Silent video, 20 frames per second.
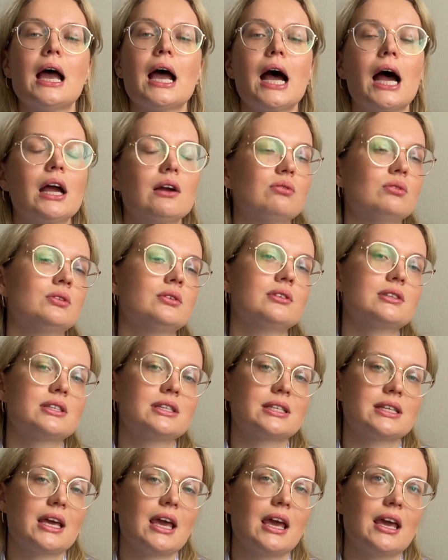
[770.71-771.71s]
I wouldn't
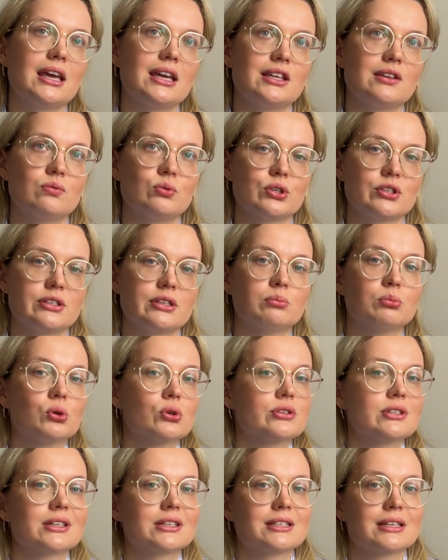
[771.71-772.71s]
say it was the
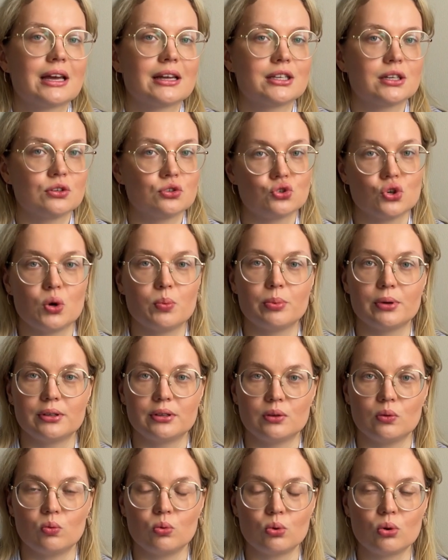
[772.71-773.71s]
most exciting job in
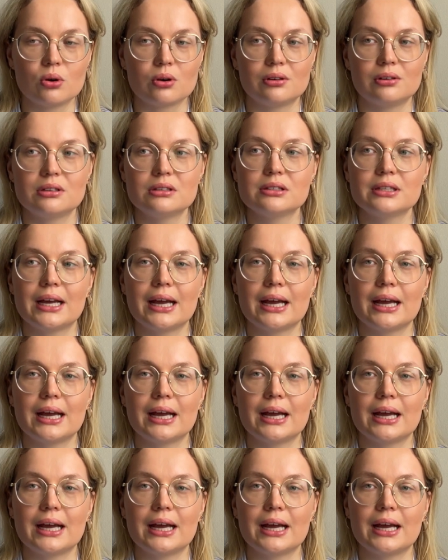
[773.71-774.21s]
the world.